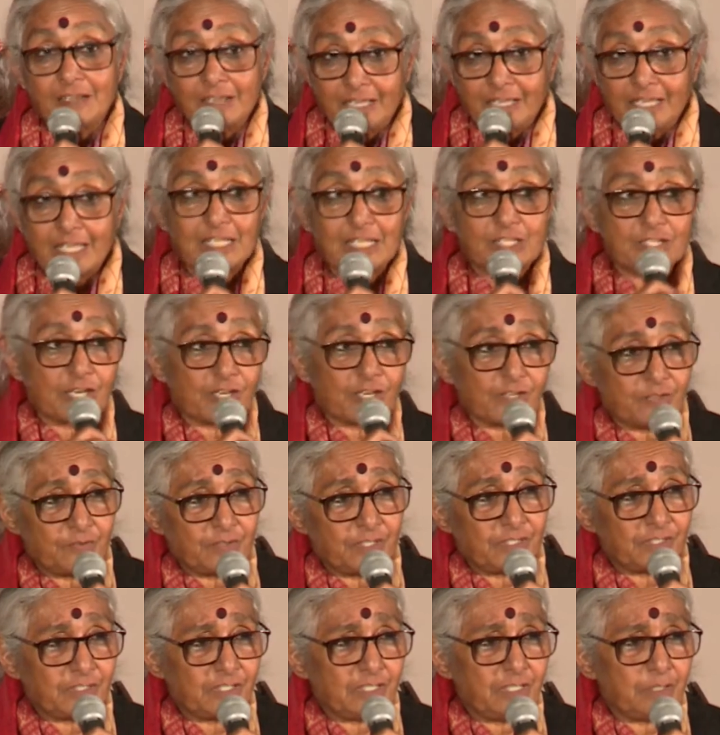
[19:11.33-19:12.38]
Nikhil
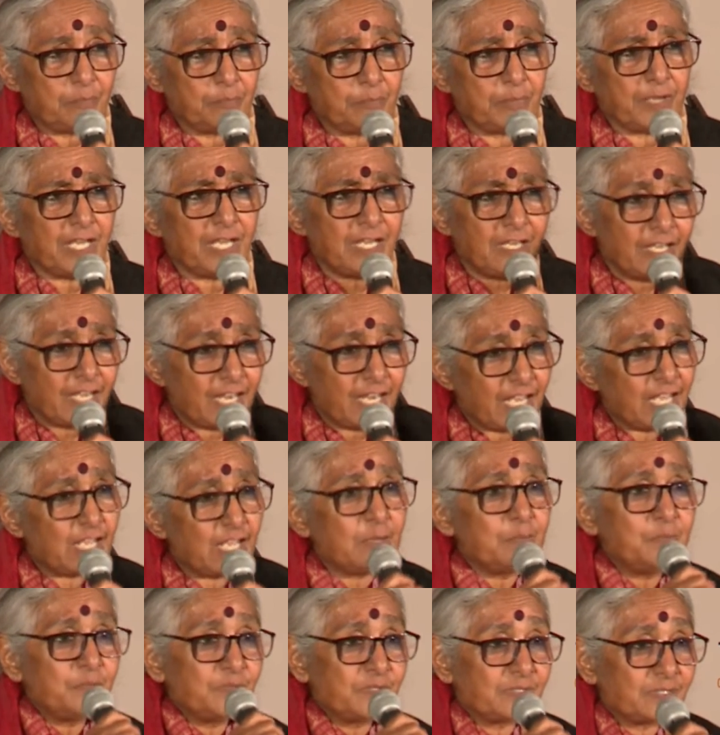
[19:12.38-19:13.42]
Chakravarti, big
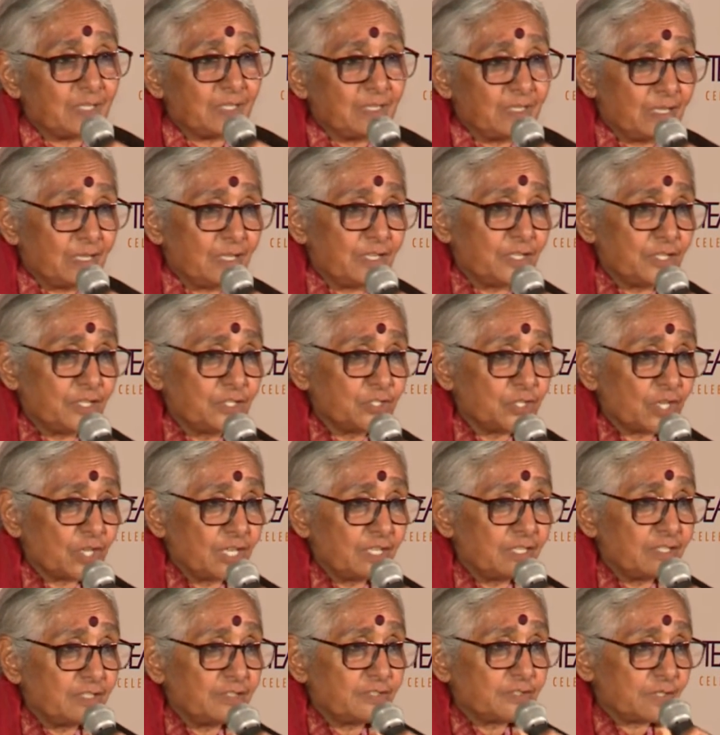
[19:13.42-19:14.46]
names in Indian
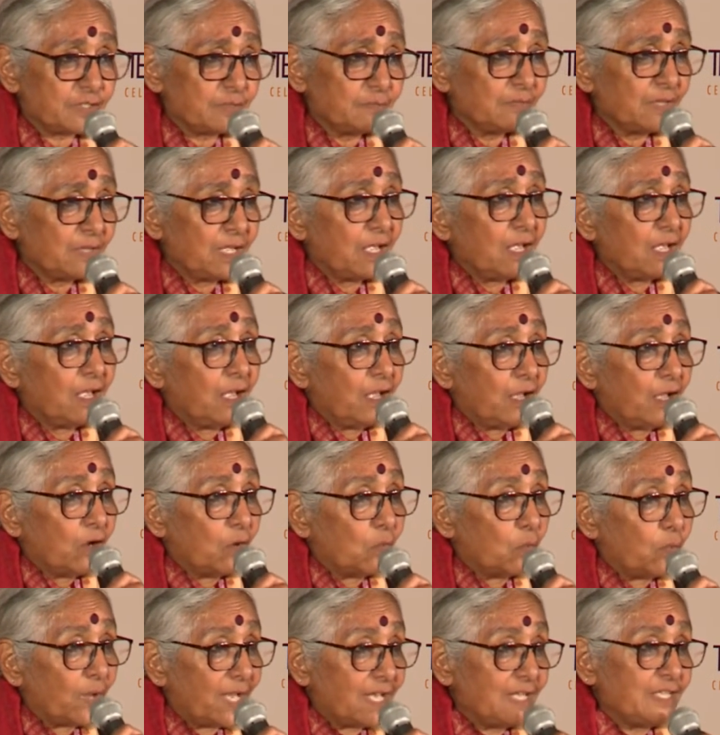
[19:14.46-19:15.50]
journalism,
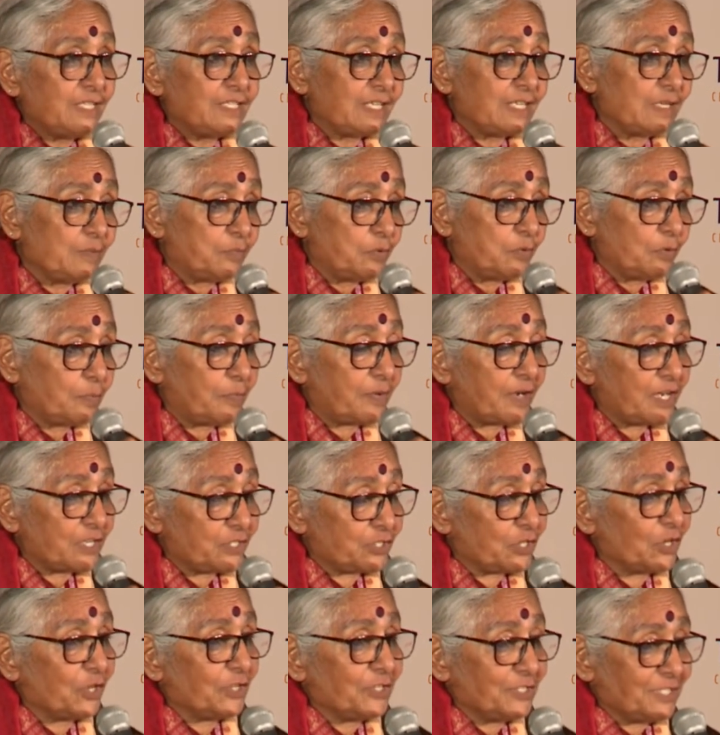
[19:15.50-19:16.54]
went and put
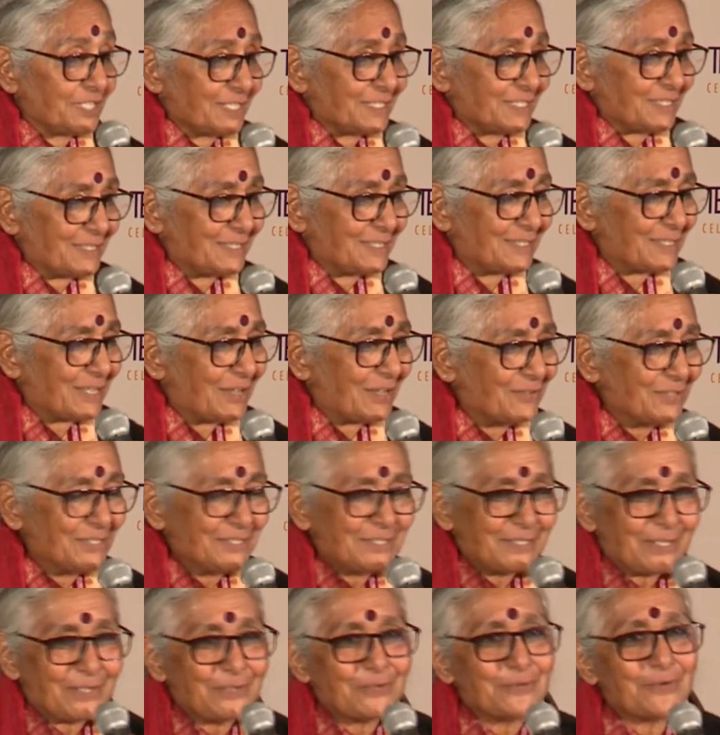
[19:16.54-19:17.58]
pressure on Justice
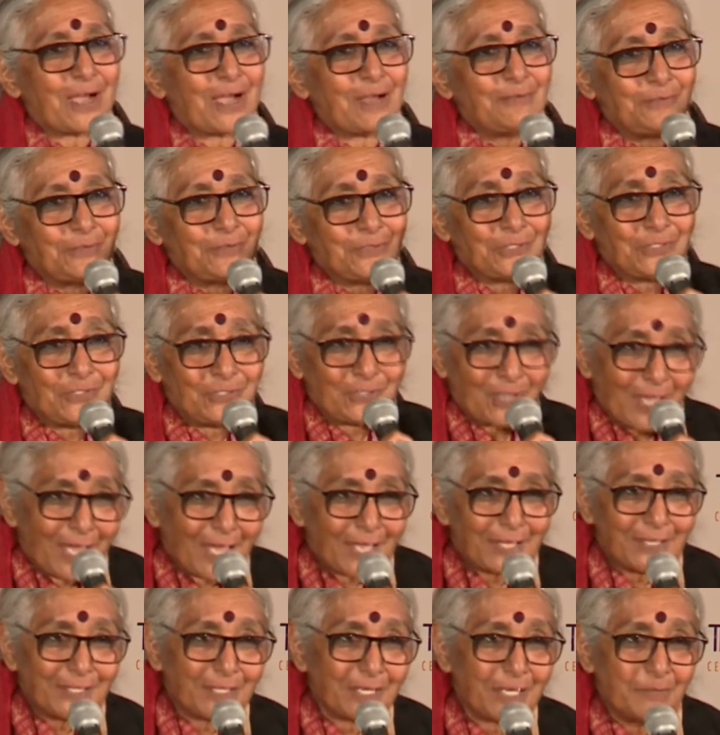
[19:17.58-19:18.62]
Savant saying, you have to
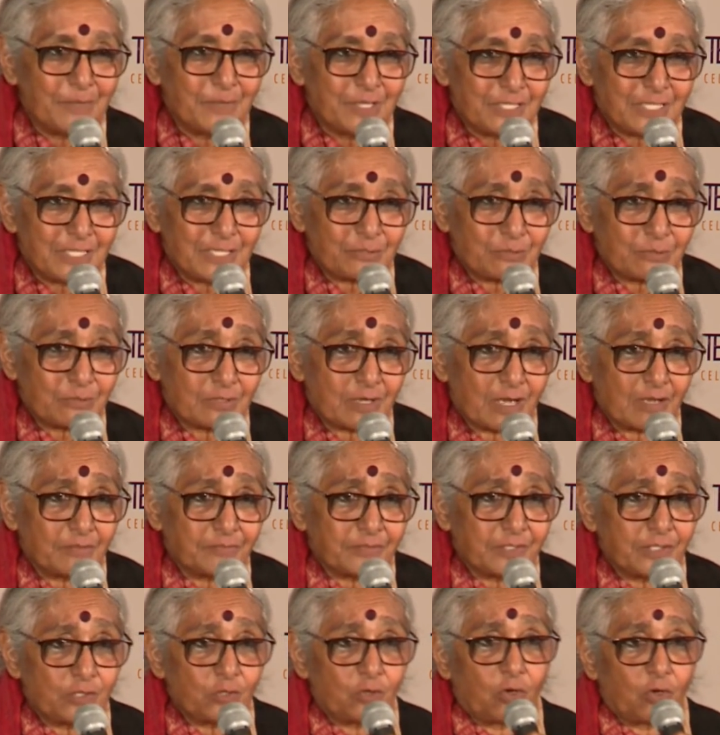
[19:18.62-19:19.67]
chair the committee to
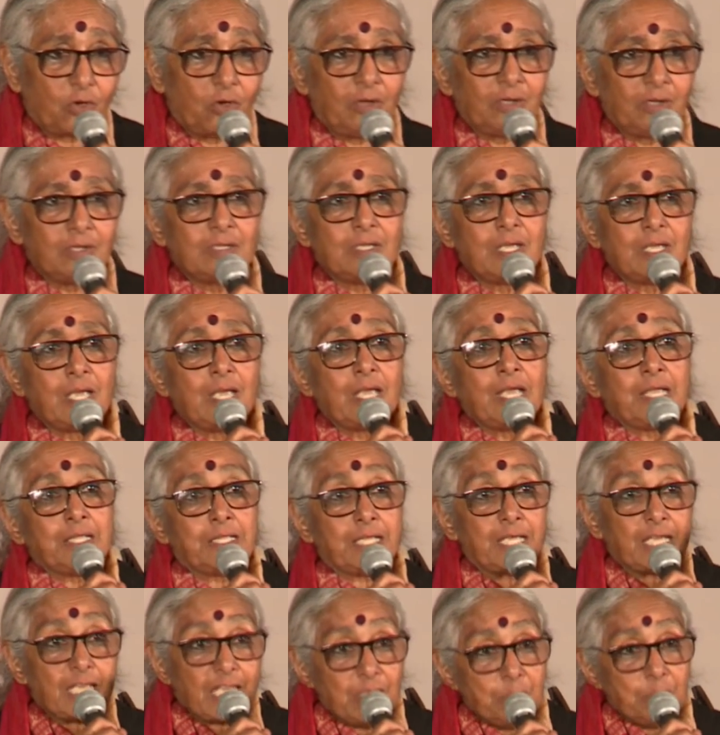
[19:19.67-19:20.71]
draft the law.
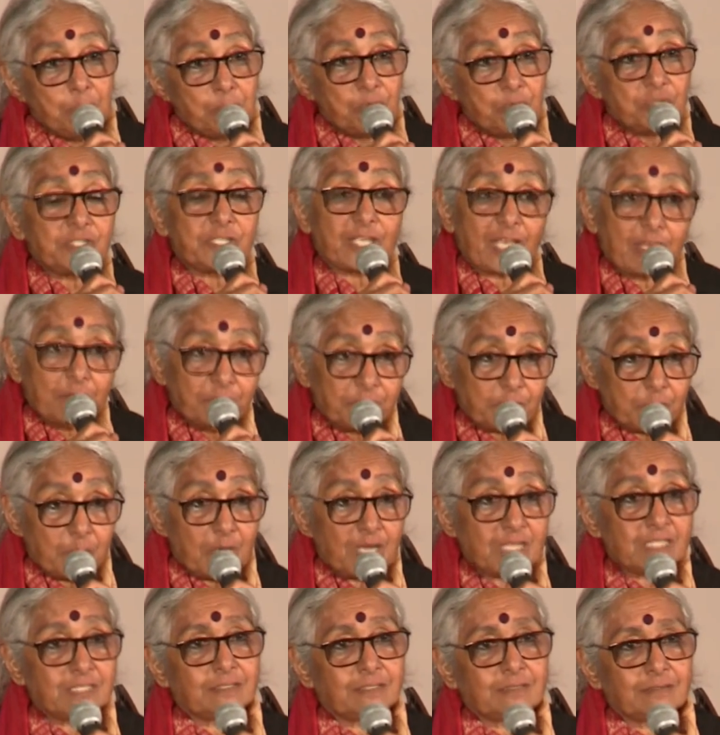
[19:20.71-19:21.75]
The inputs came from
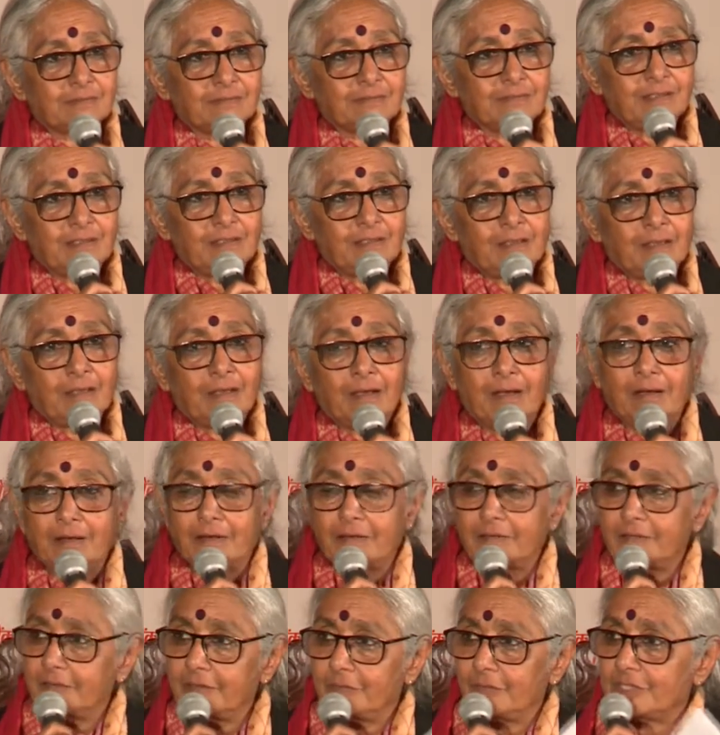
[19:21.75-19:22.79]
us.
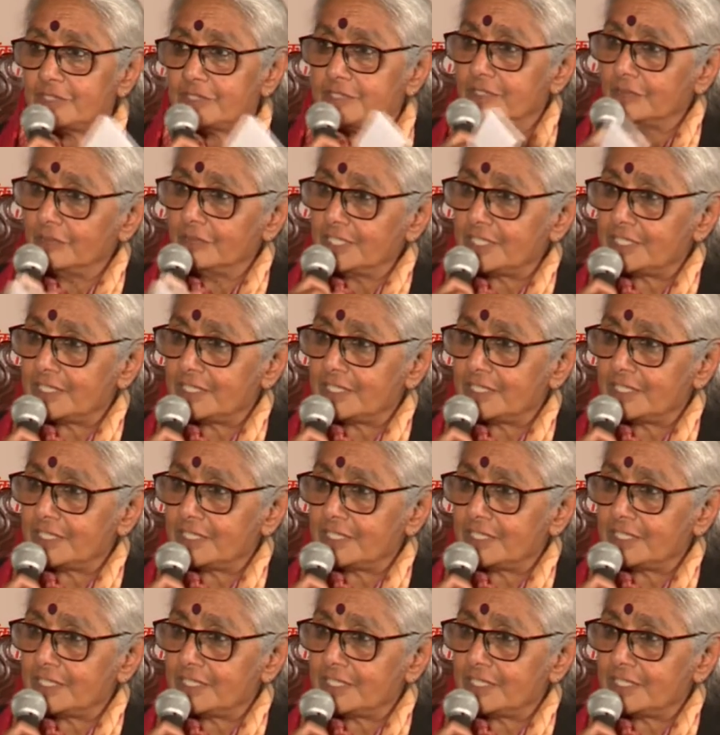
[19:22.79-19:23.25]
Uh, there were civil